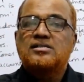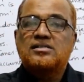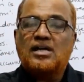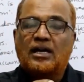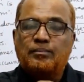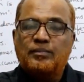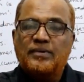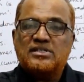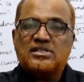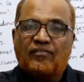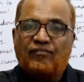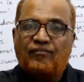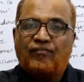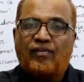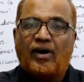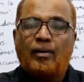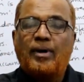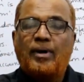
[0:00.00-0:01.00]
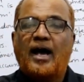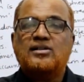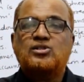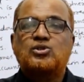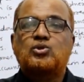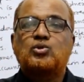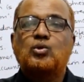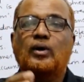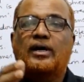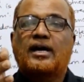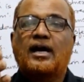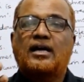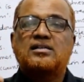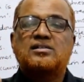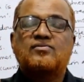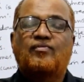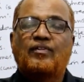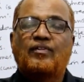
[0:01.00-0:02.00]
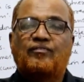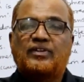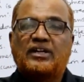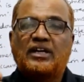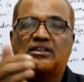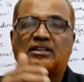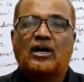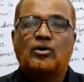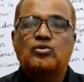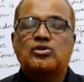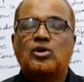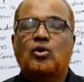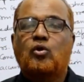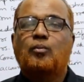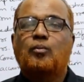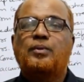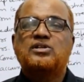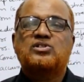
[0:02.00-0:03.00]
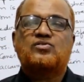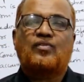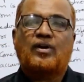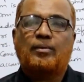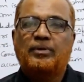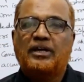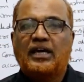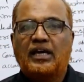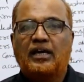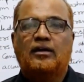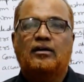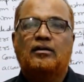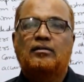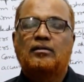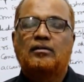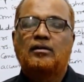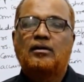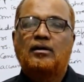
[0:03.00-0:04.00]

That means the firm has to get 50,000 rupees from E.